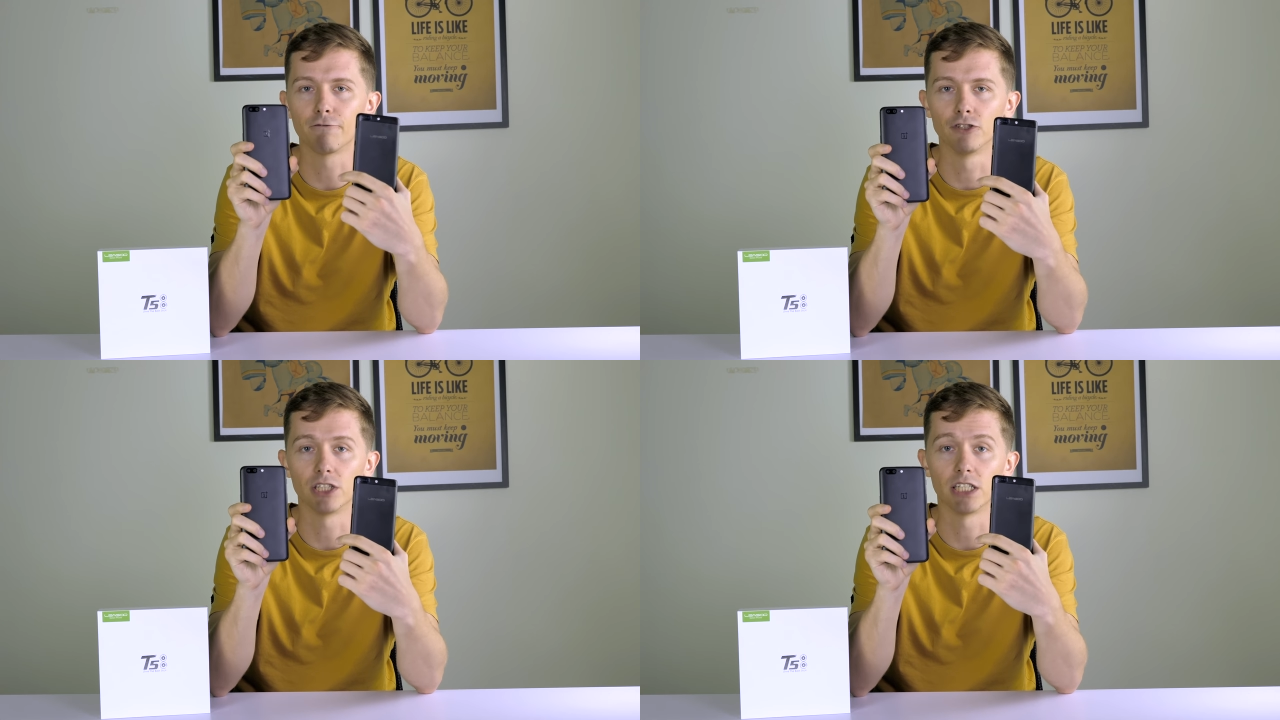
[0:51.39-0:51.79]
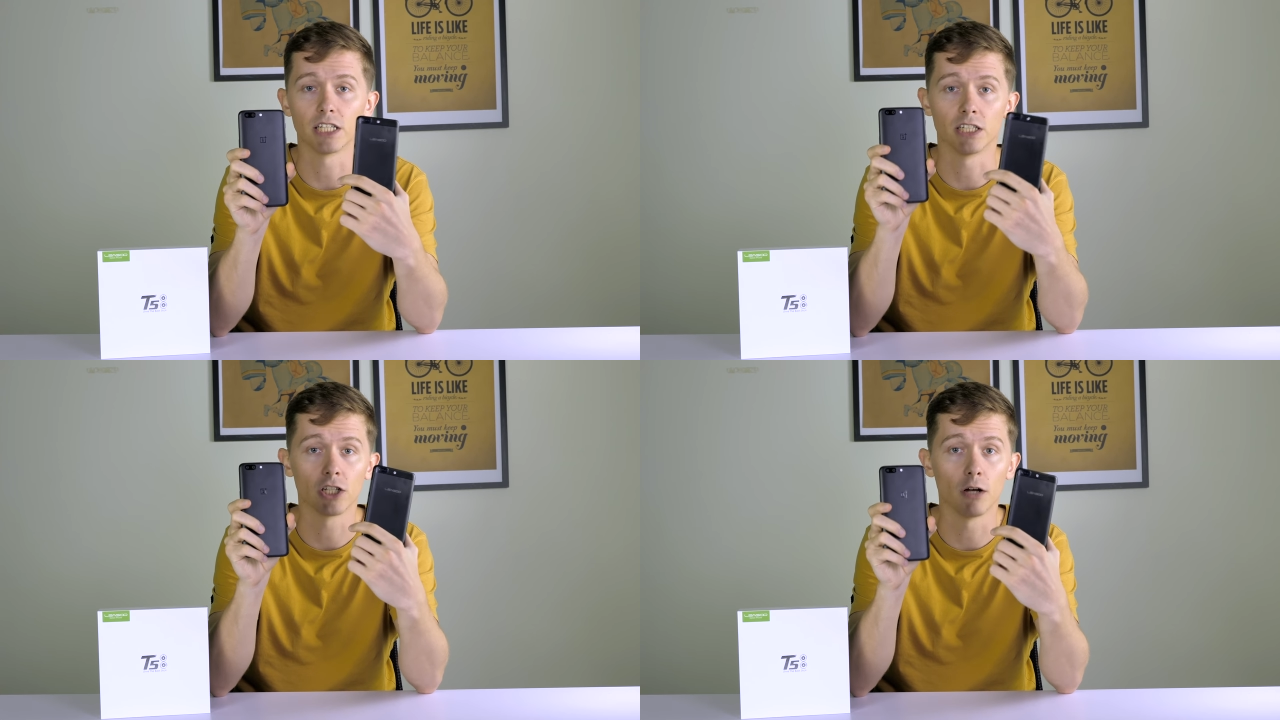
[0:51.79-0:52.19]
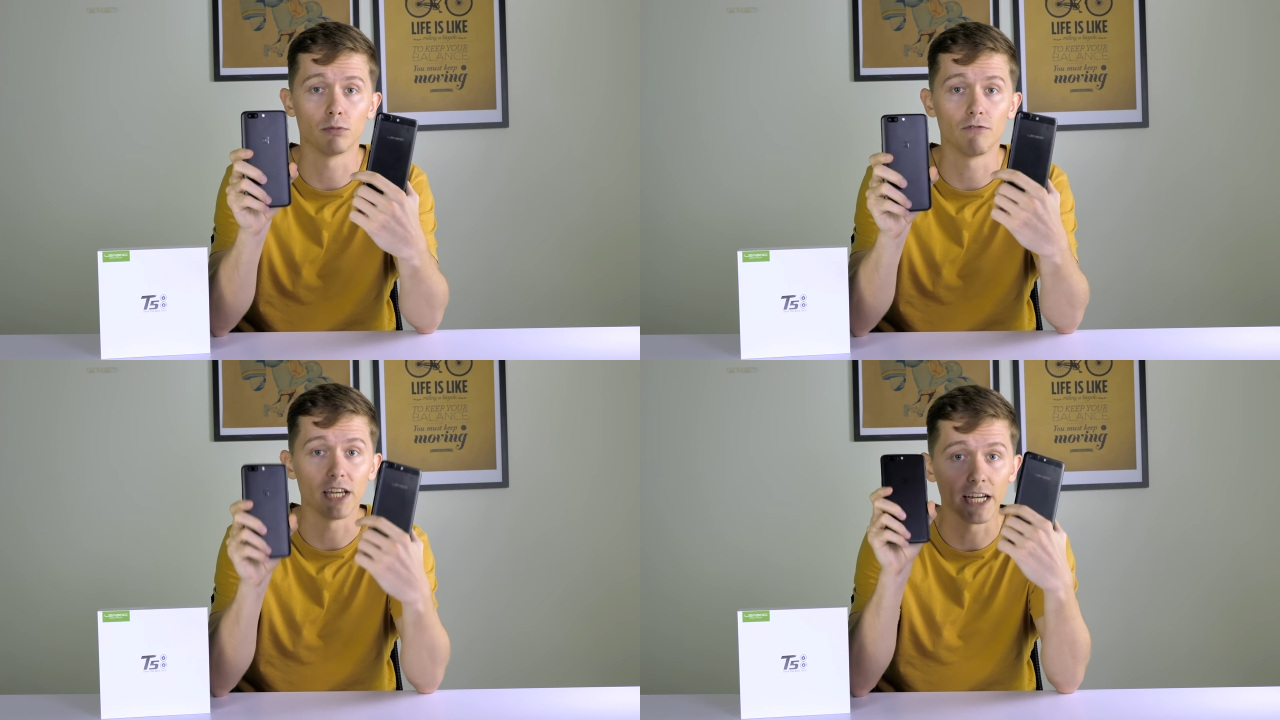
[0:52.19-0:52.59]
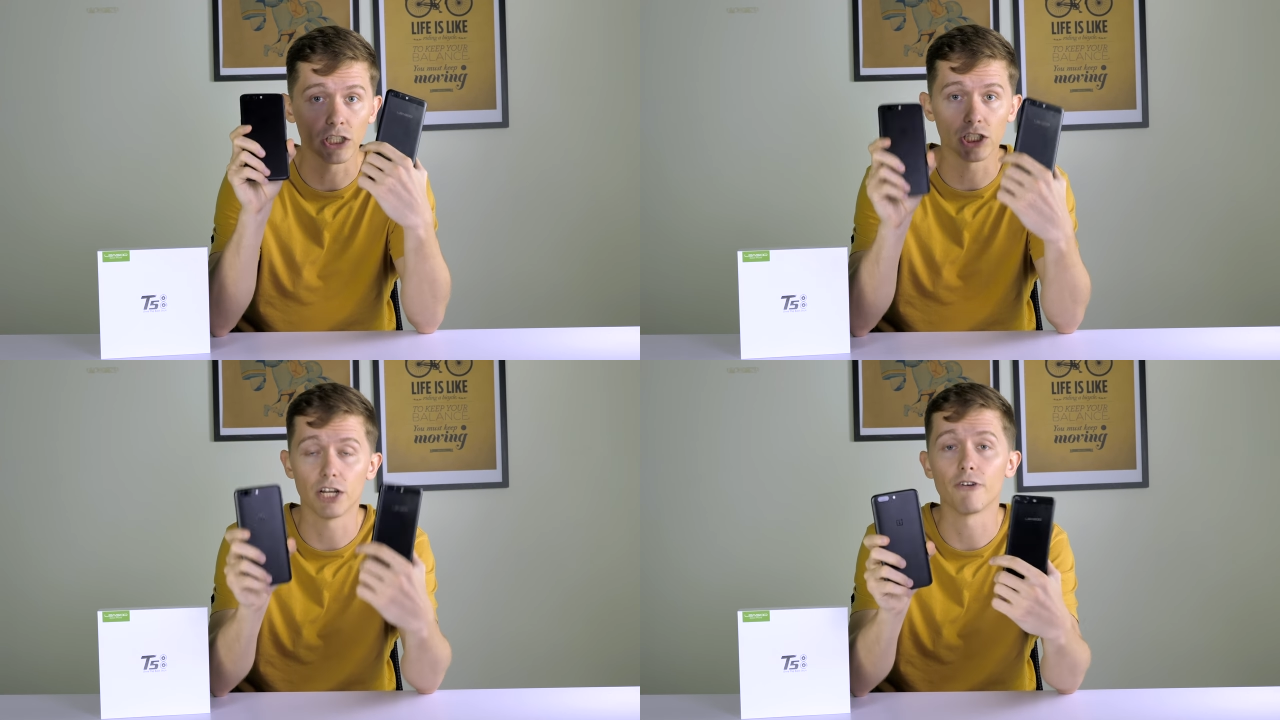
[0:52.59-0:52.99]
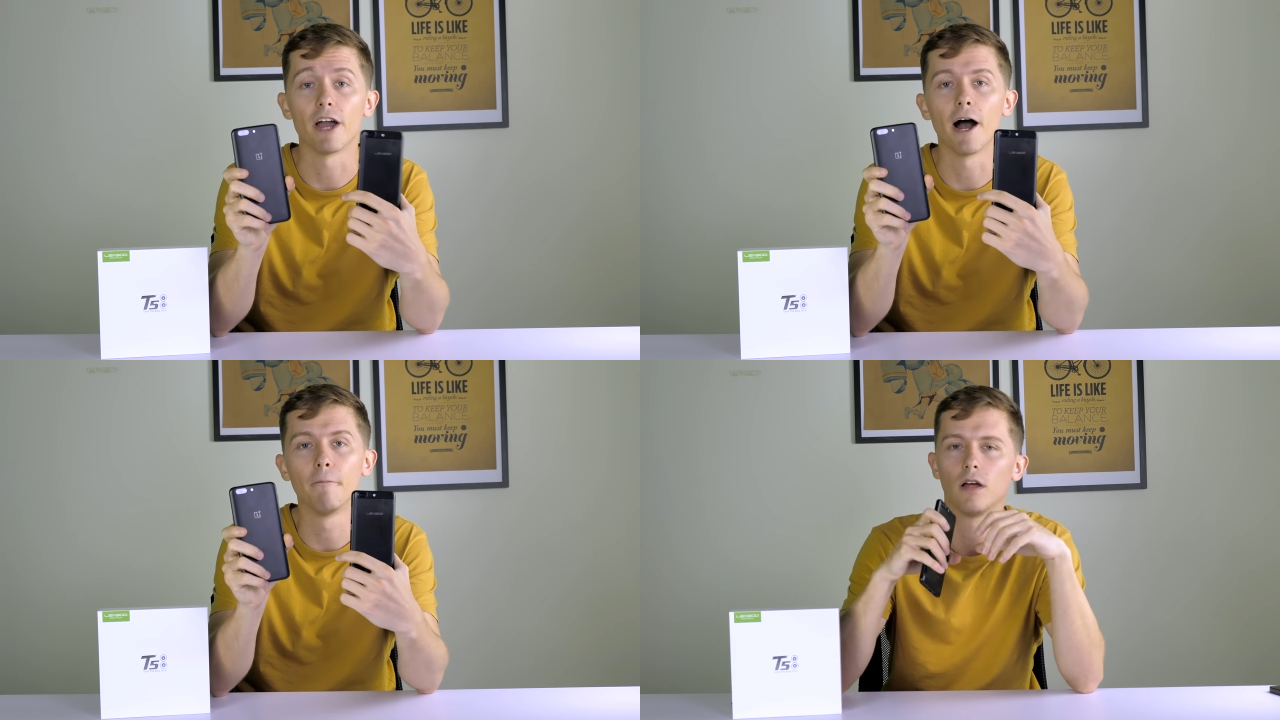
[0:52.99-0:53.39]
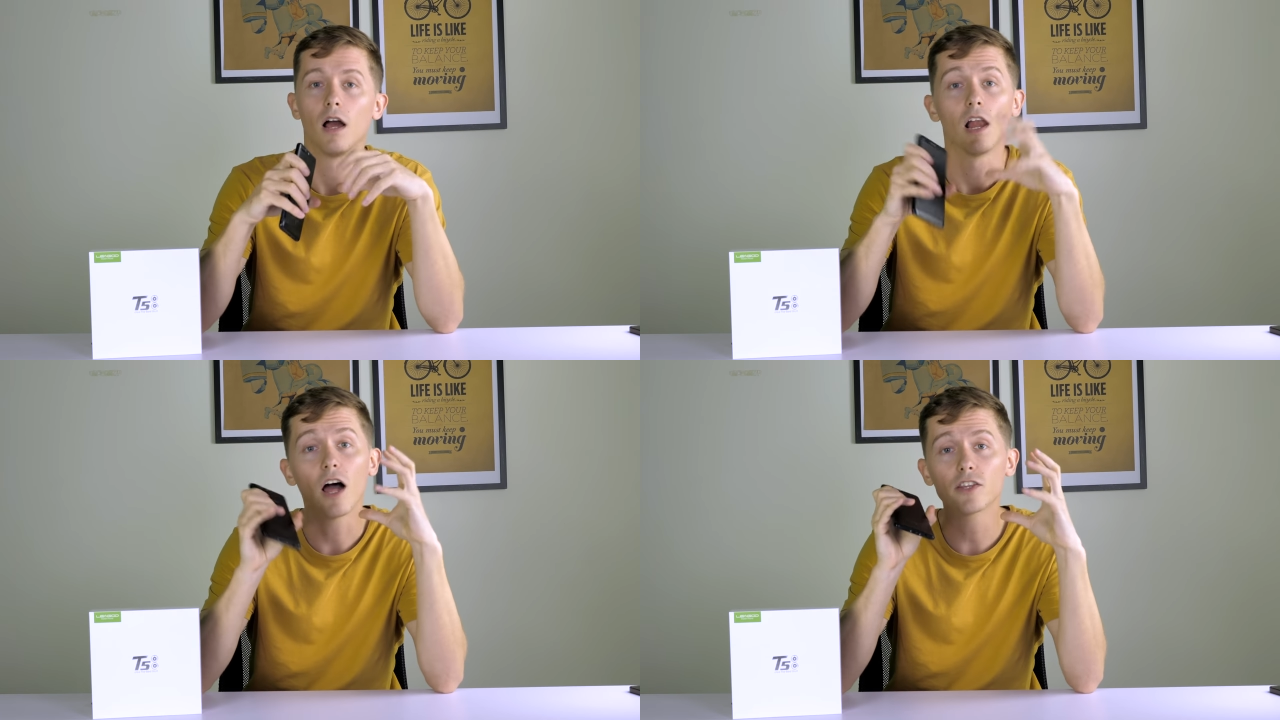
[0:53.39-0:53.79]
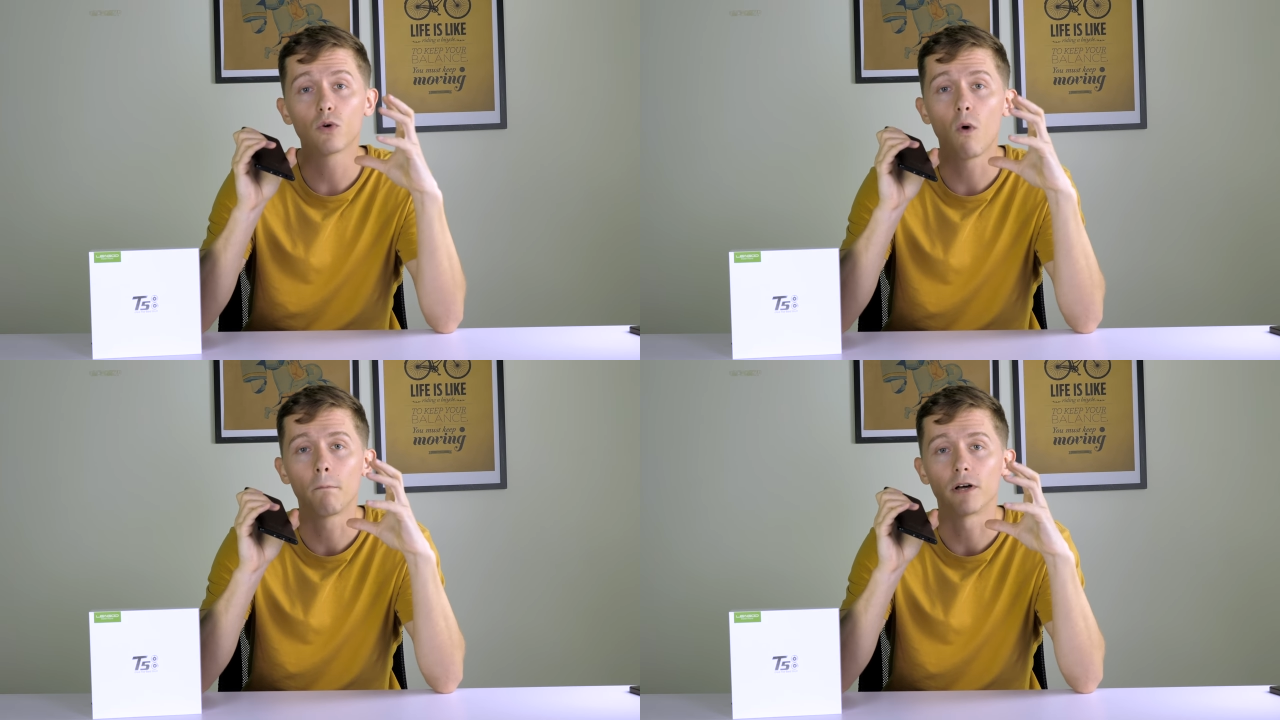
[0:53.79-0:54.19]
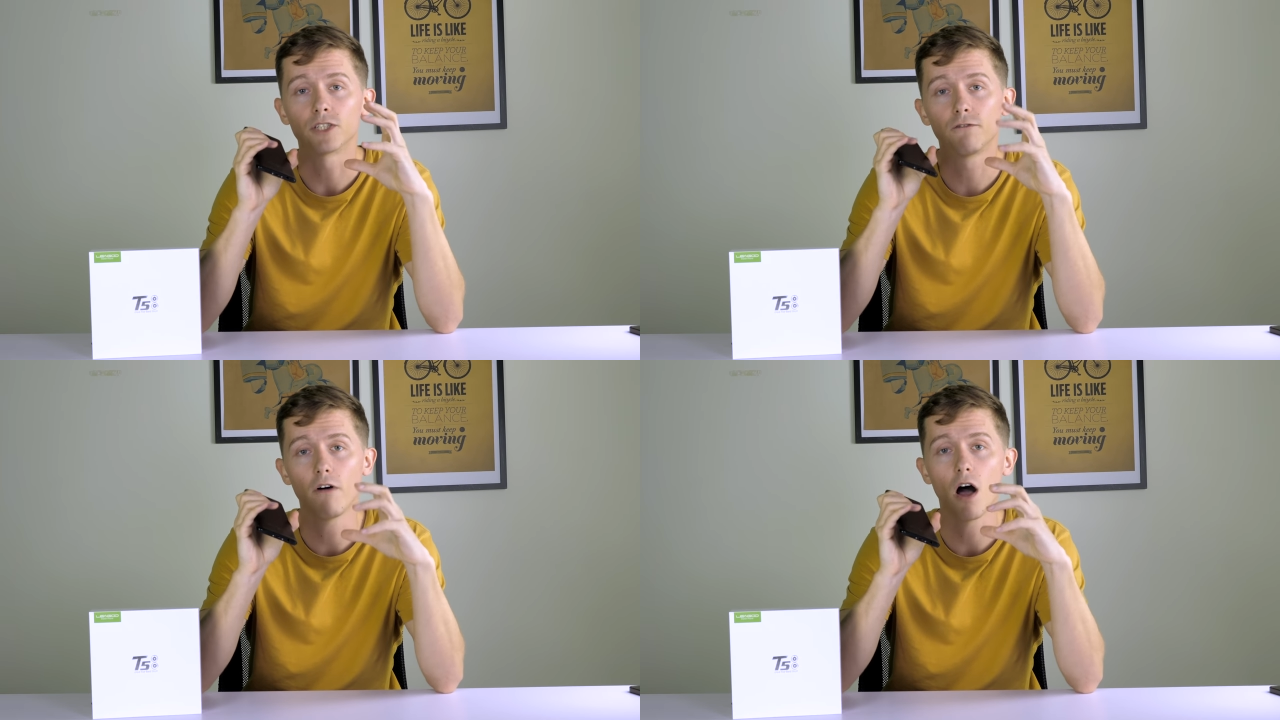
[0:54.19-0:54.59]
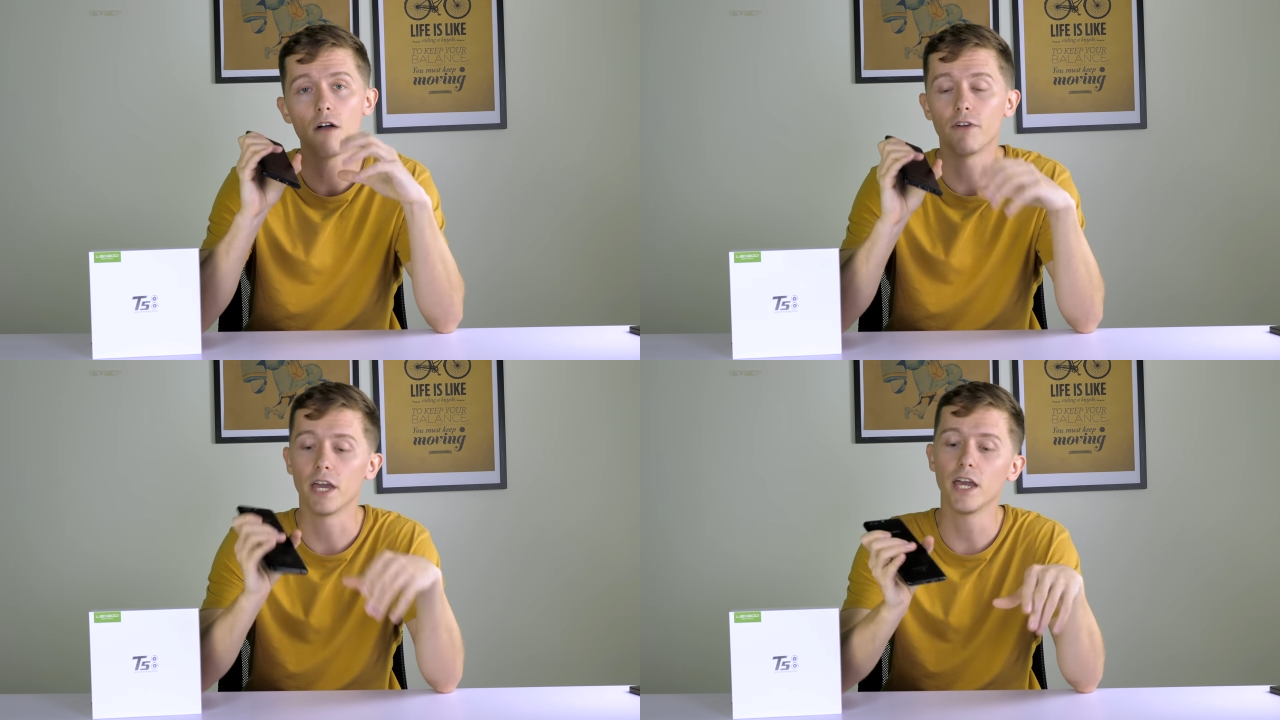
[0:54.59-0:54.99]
differences in terms of the exterior. Like the OnePlus 5